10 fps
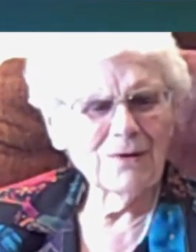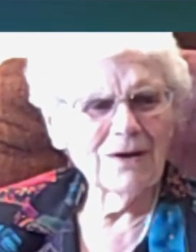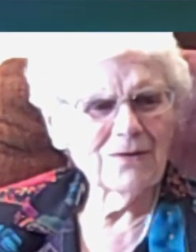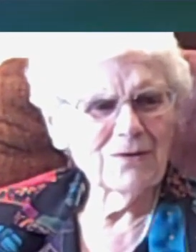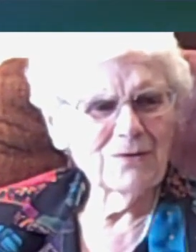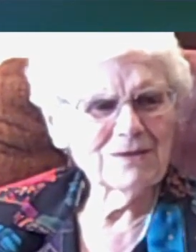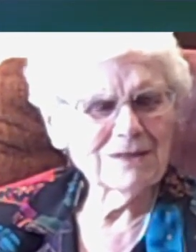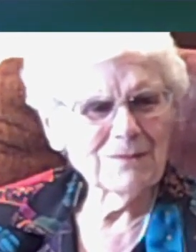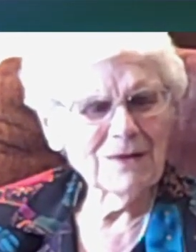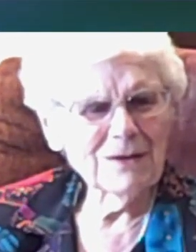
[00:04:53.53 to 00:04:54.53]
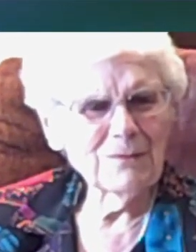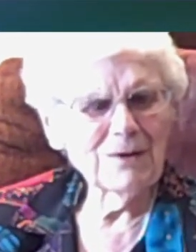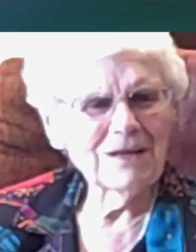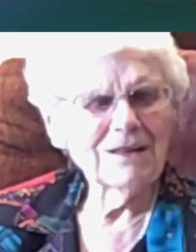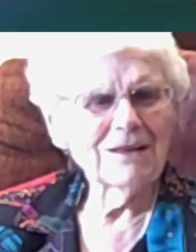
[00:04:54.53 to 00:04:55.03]
I threw something
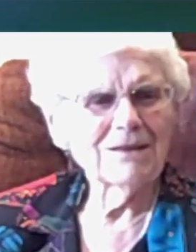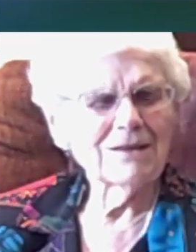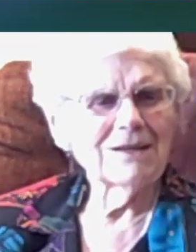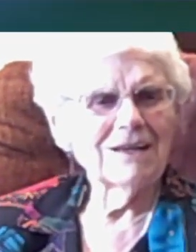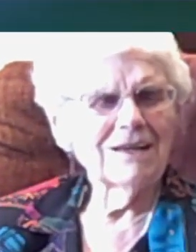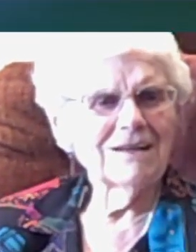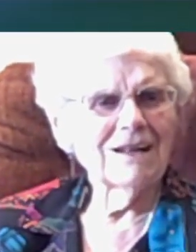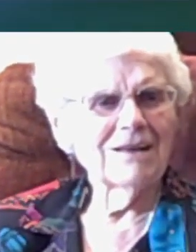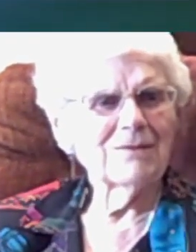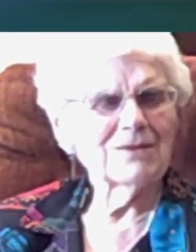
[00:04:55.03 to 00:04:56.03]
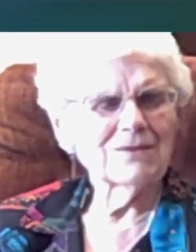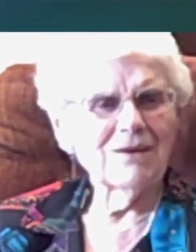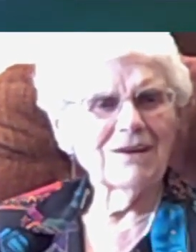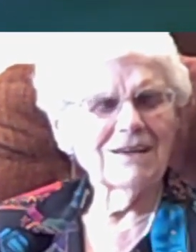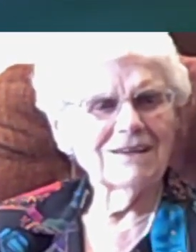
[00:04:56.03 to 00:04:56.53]
away the other day, and I'm
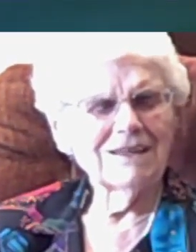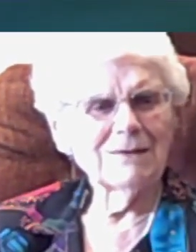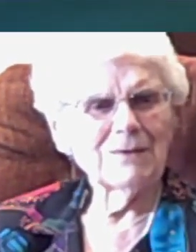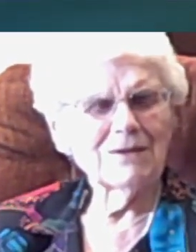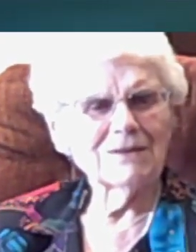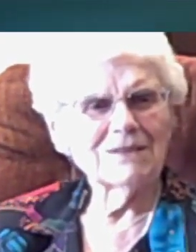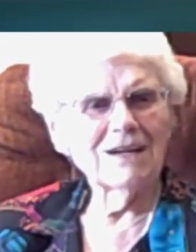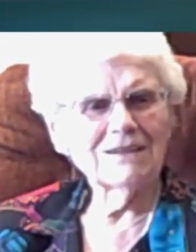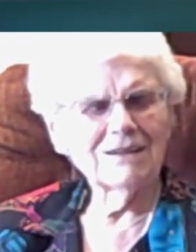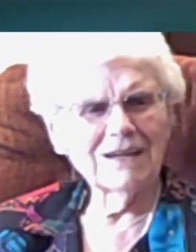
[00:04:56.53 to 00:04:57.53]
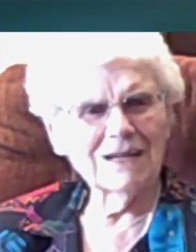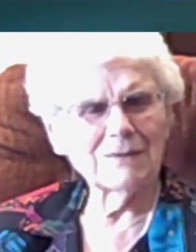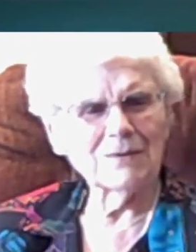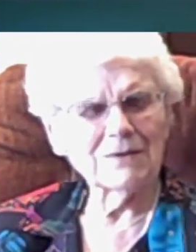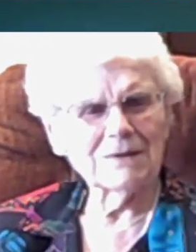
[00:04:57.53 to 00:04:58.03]
sorry I did, because Dr.
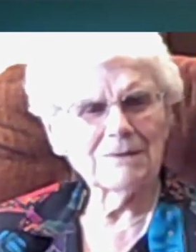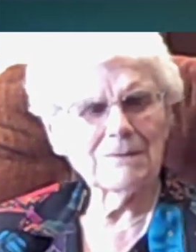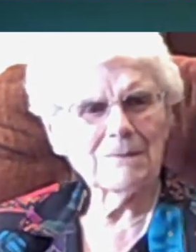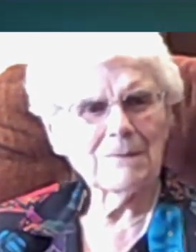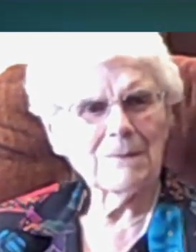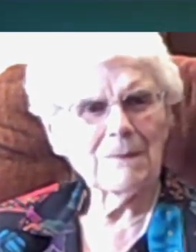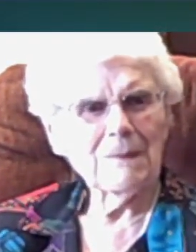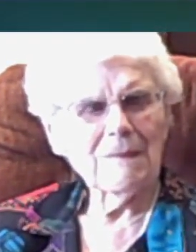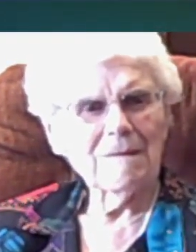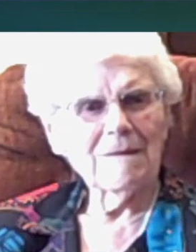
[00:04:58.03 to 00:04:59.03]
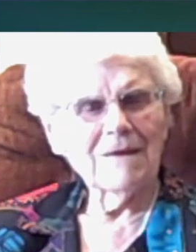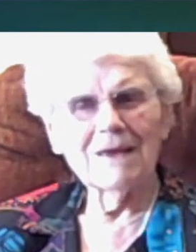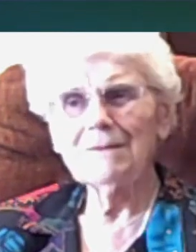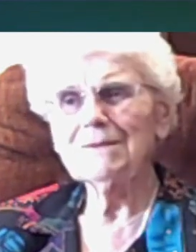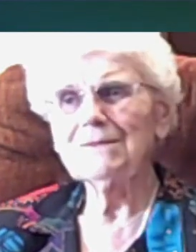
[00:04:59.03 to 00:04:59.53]
Hamilton,
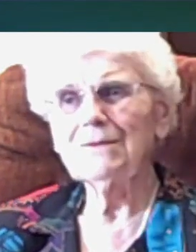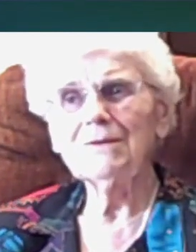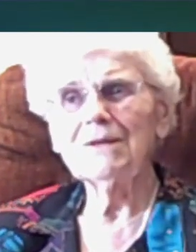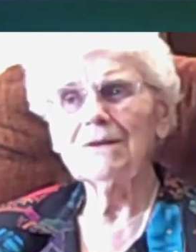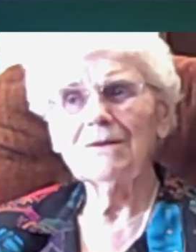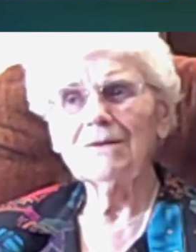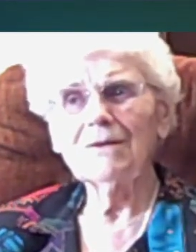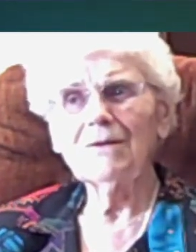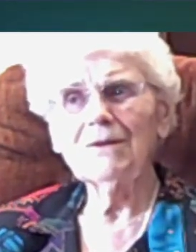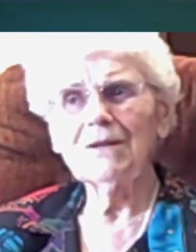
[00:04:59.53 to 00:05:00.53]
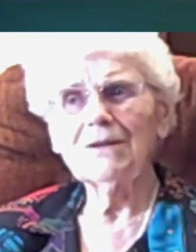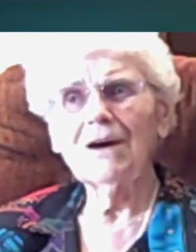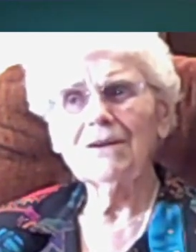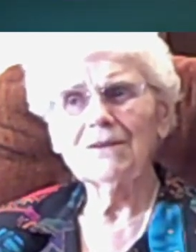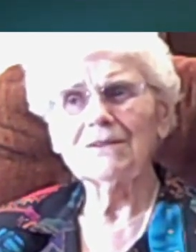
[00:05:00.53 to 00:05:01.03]
he was the only
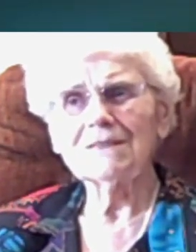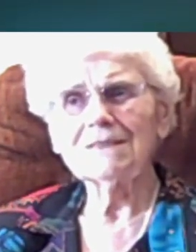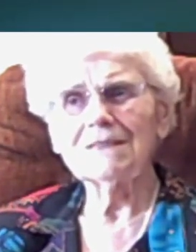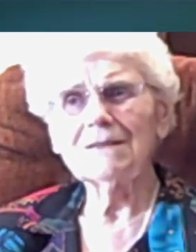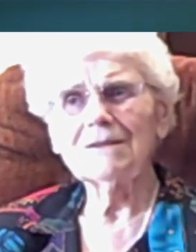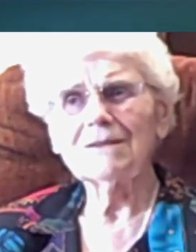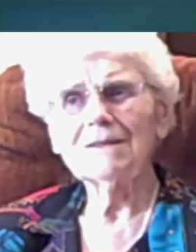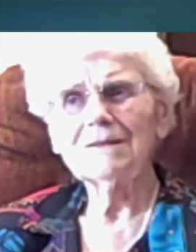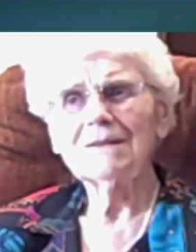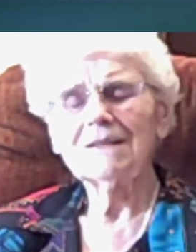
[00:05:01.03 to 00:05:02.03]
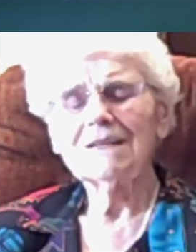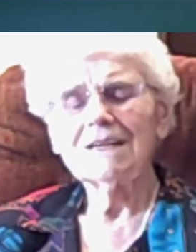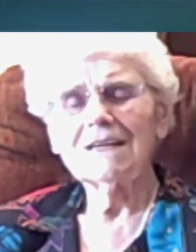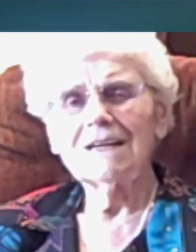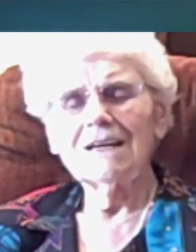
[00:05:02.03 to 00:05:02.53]
doctor you see on it. Uh-huh.